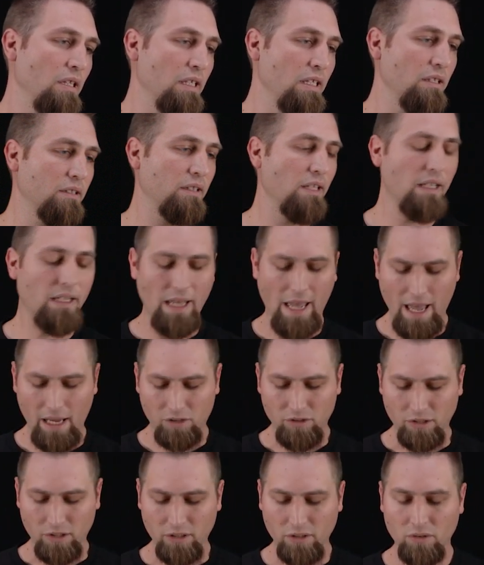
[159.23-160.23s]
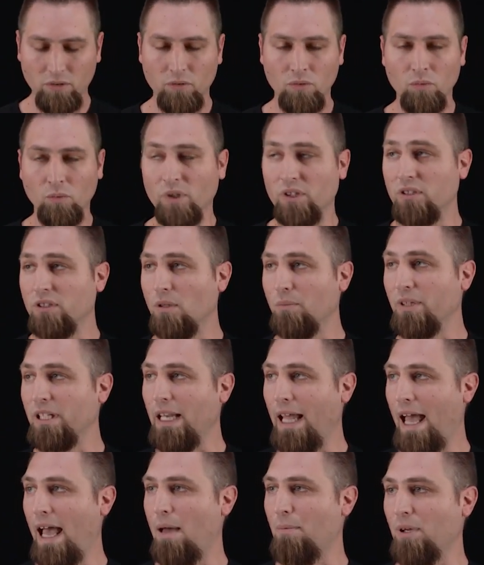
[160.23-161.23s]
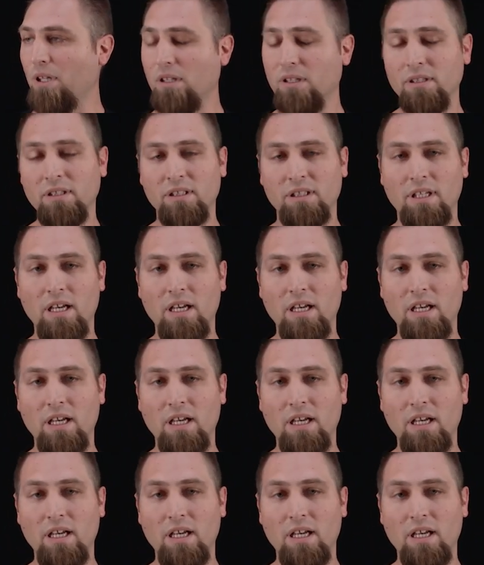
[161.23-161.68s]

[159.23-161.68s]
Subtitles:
These take actions when something happens,